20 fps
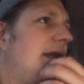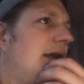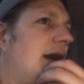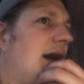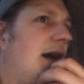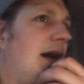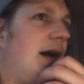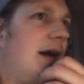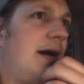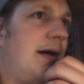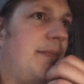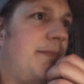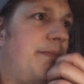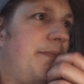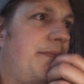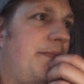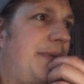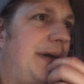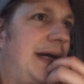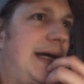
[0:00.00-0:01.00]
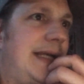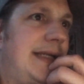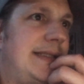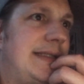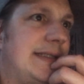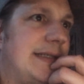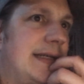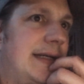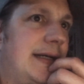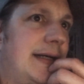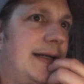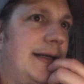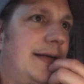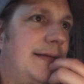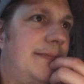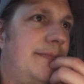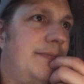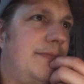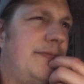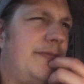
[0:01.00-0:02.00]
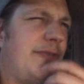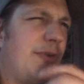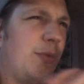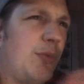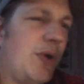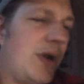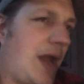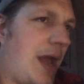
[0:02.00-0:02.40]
But for what